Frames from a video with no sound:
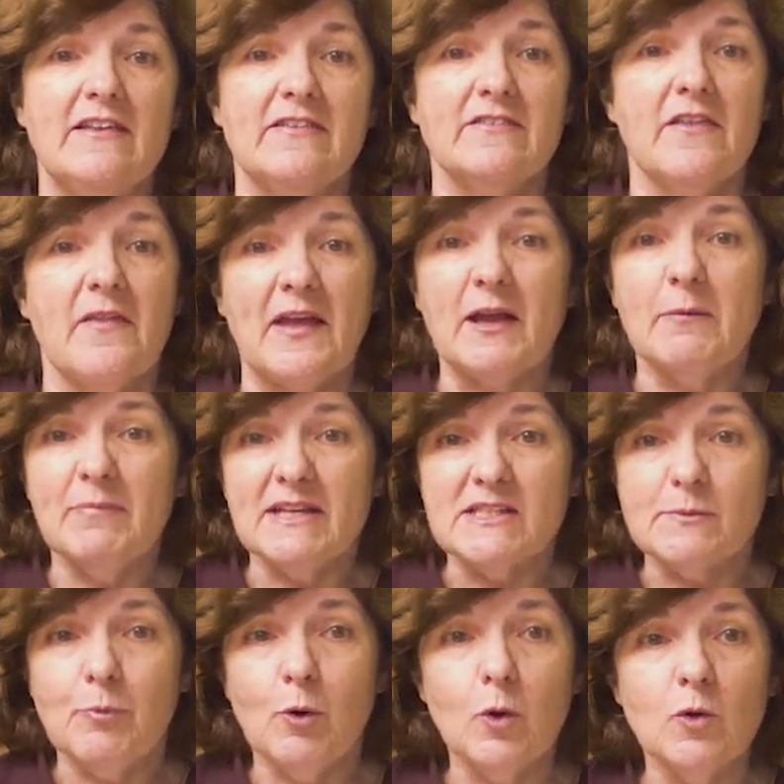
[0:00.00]
that they can be
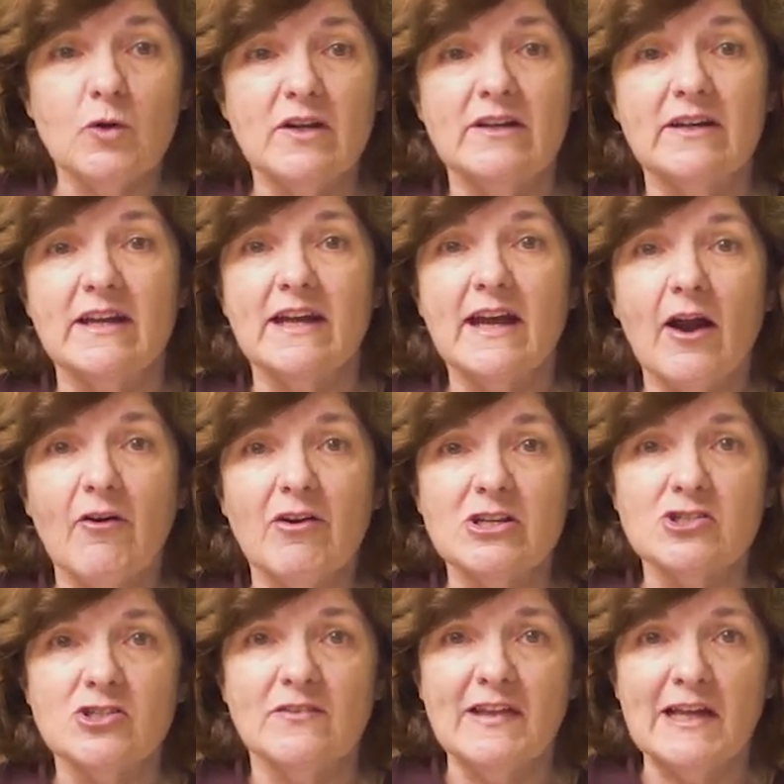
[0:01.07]
supported and
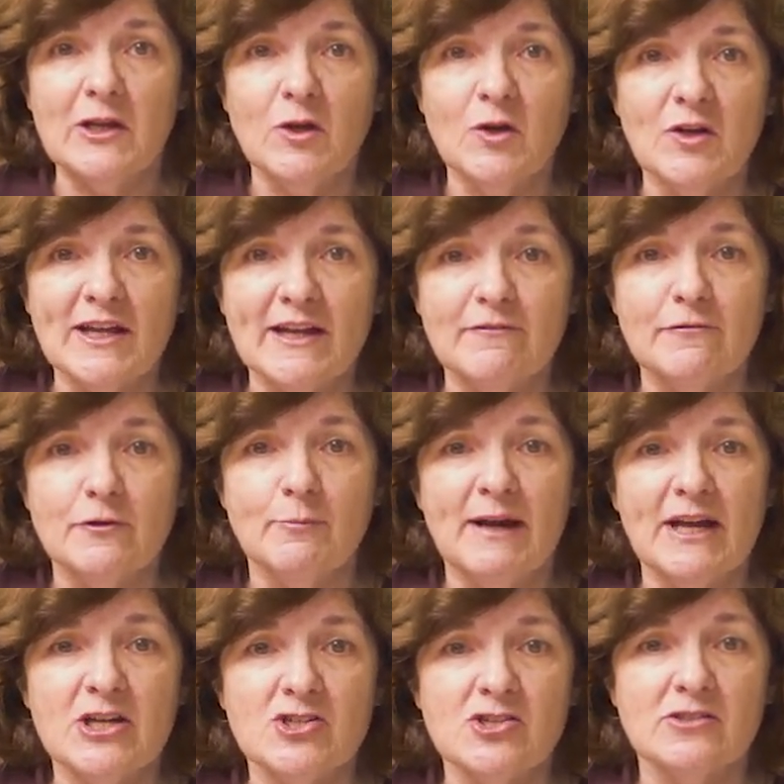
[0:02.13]
encouraged in their learning and
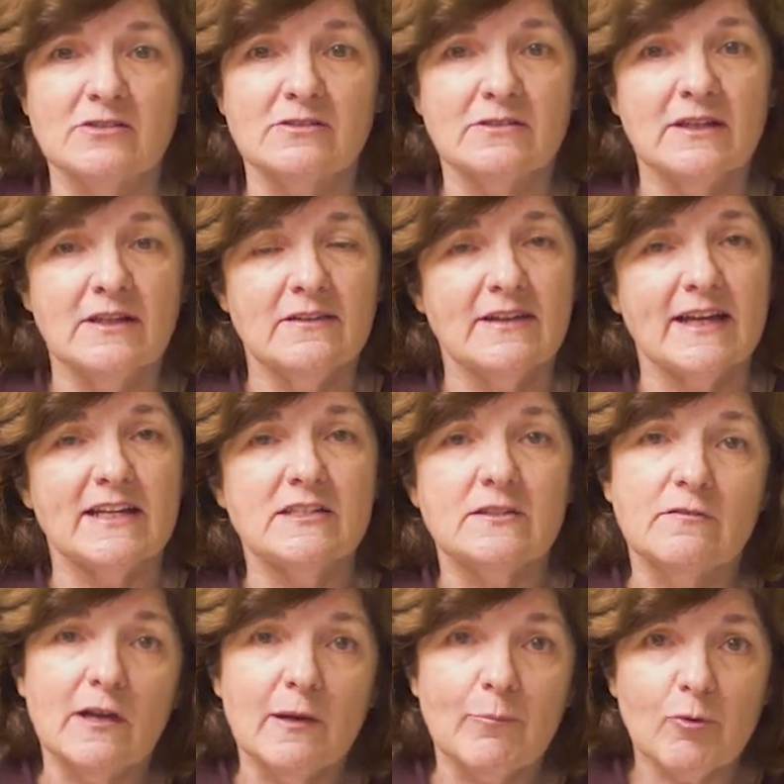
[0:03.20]
formation. They can
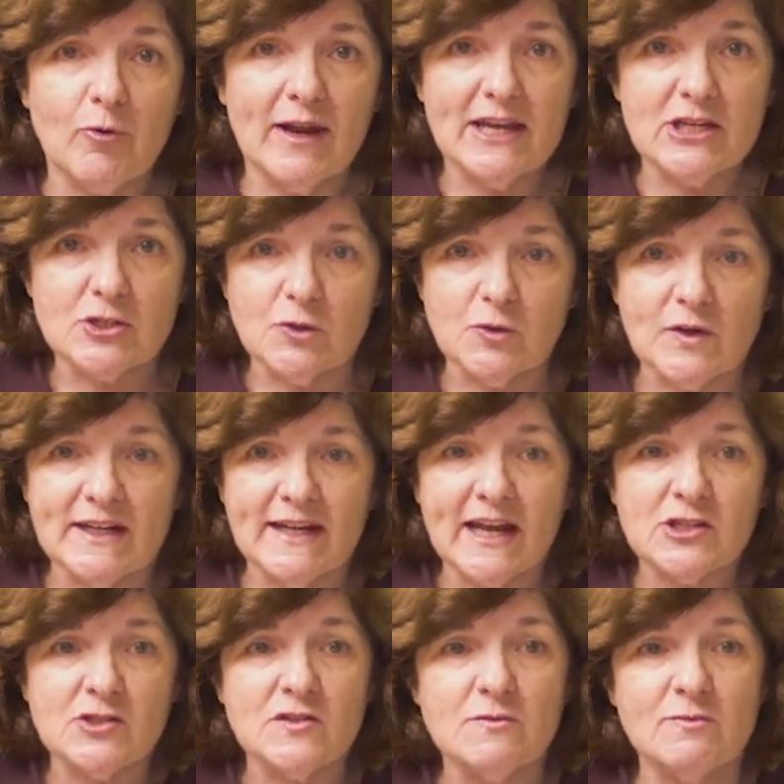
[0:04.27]
develop relational
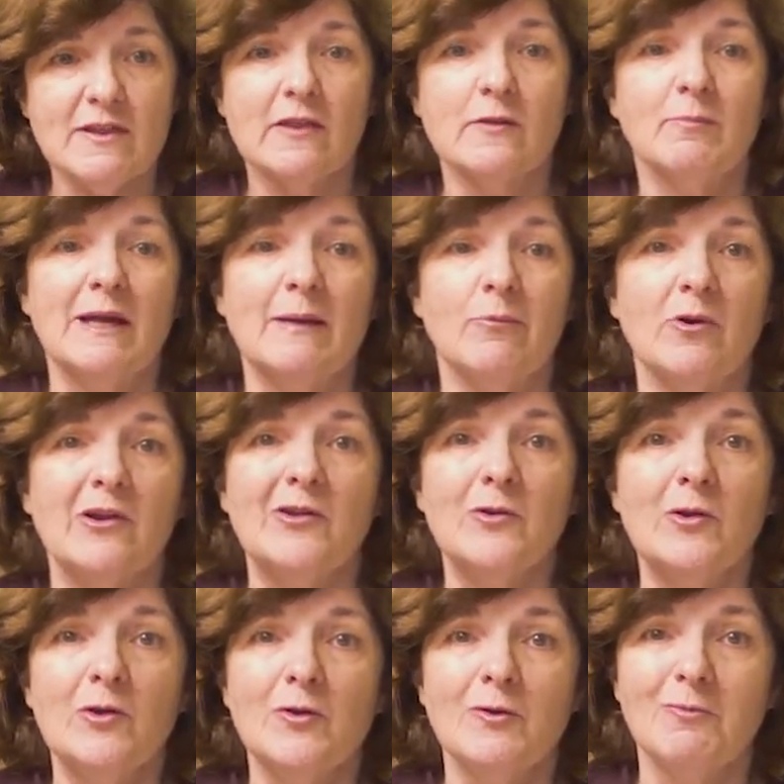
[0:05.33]
connections with other people and
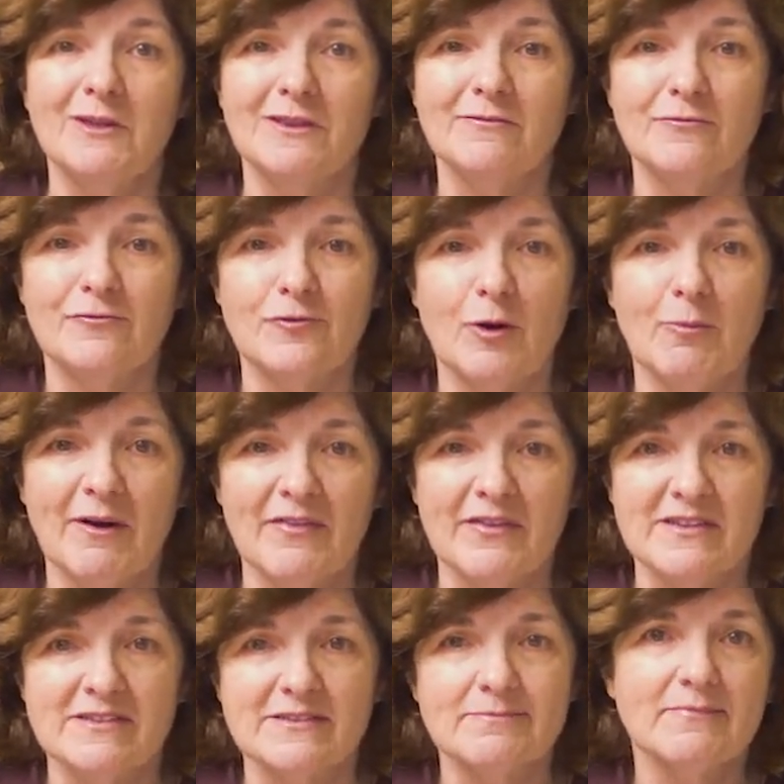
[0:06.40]
learn with and from
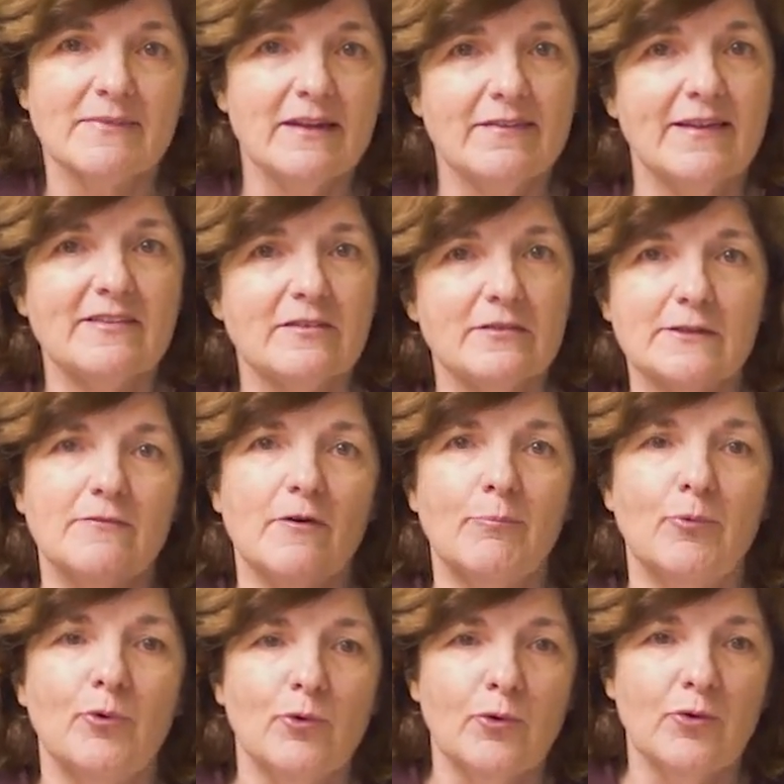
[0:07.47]
others. That's sort of a
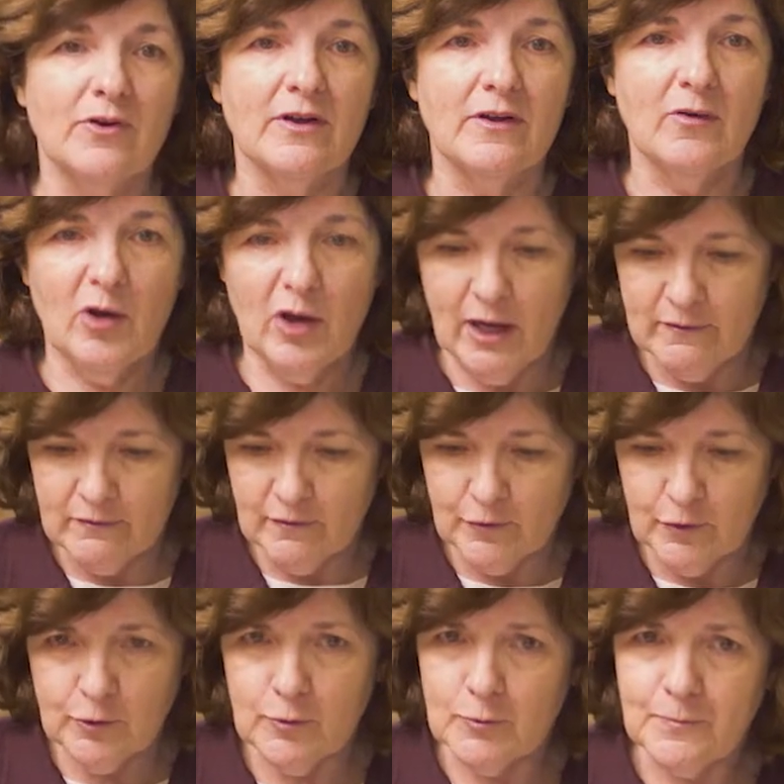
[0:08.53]
broad
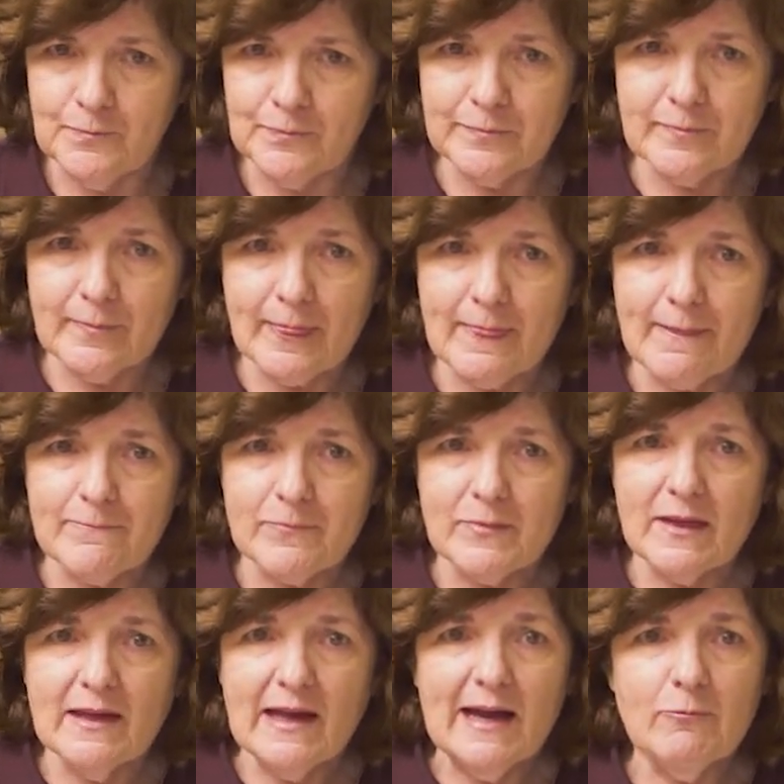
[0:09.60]
overview.
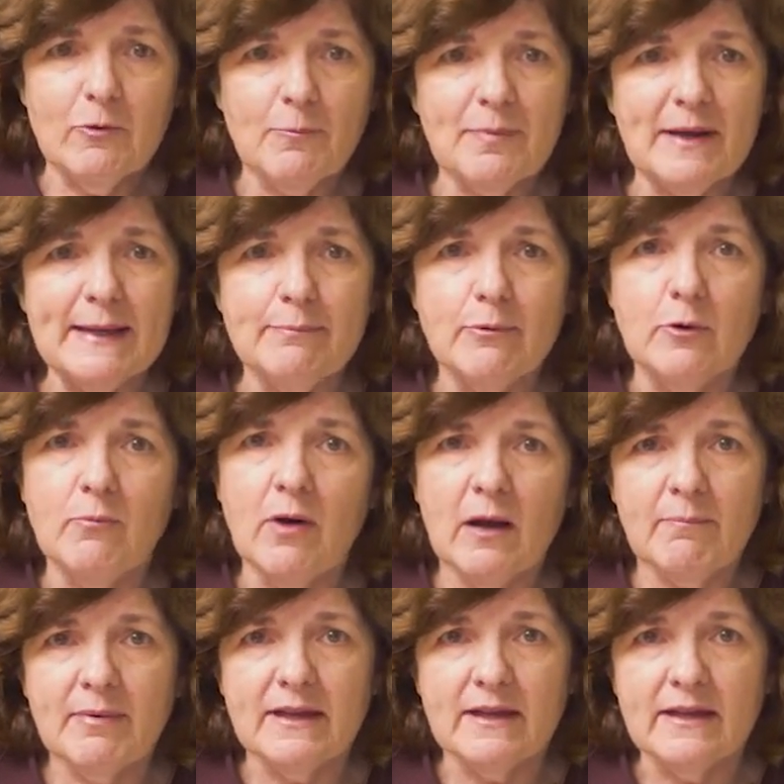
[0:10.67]
And what people might
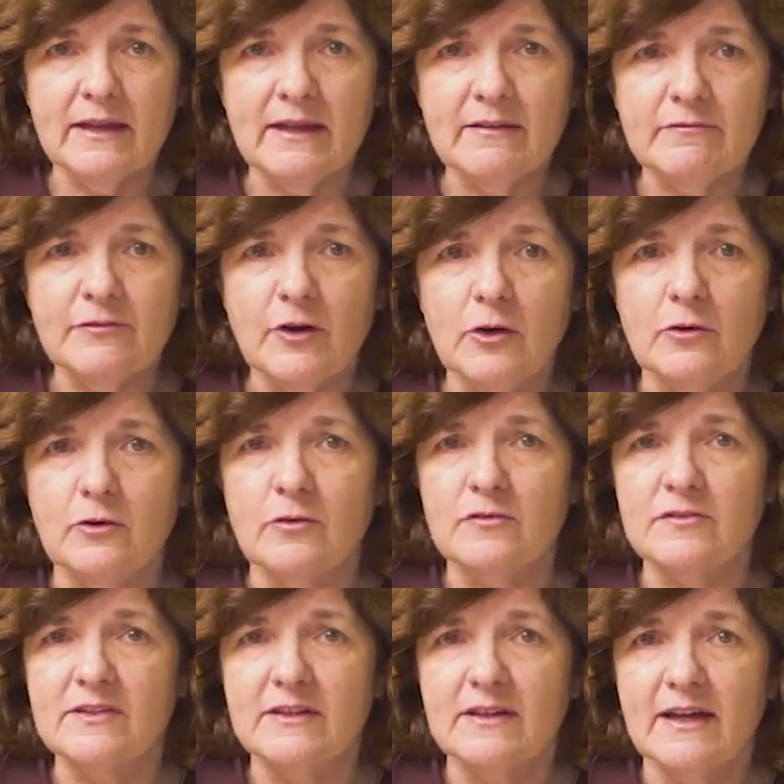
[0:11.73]
be
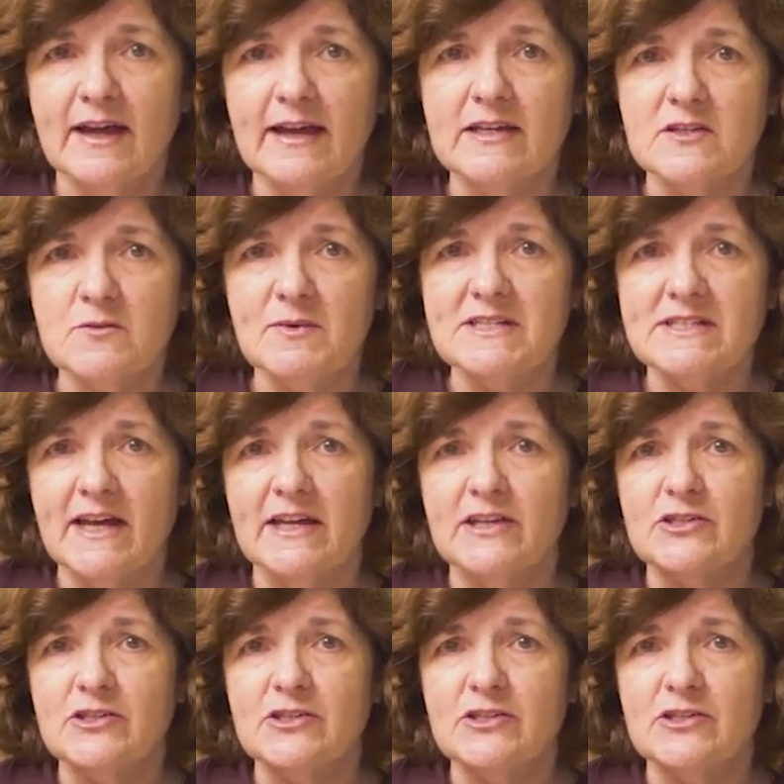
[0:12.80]
involved as we take